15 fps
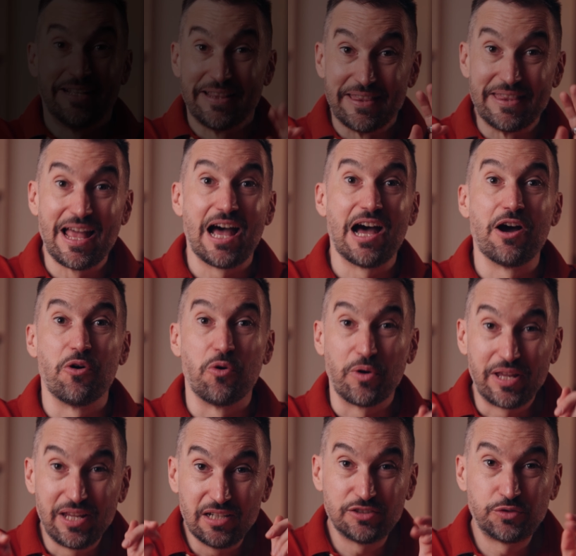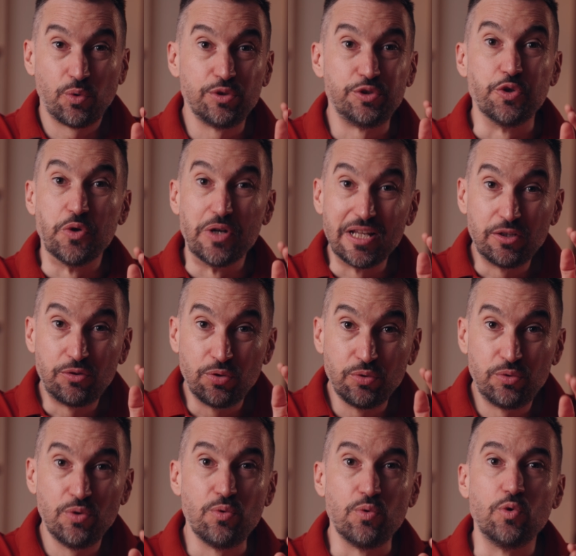Now, here's what you need to
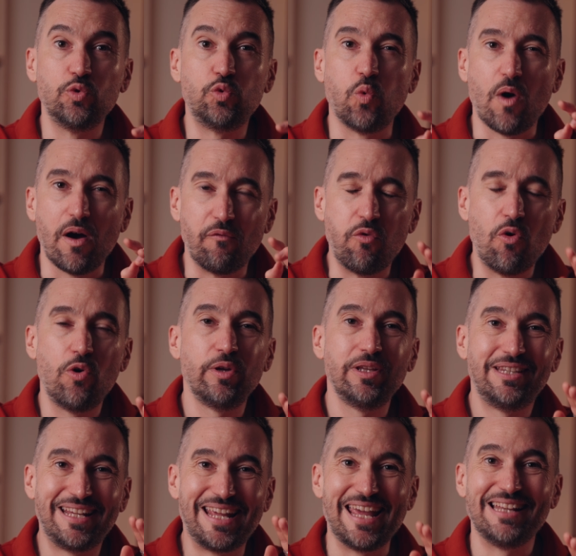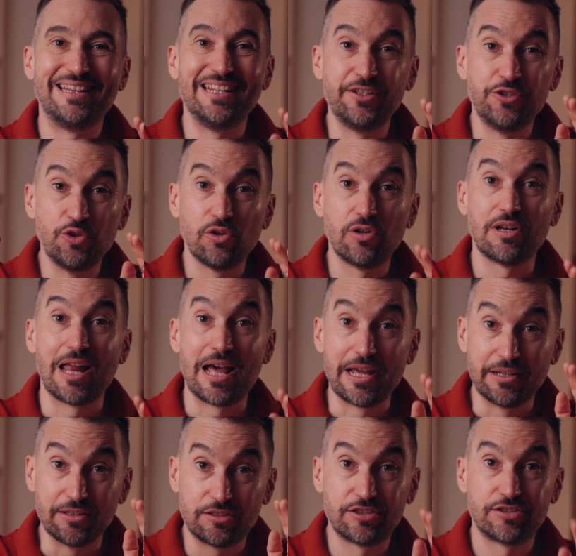do to avoid getting your
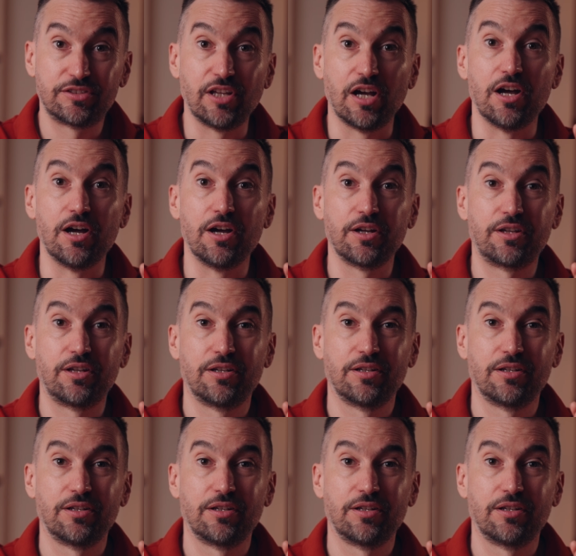light stuck.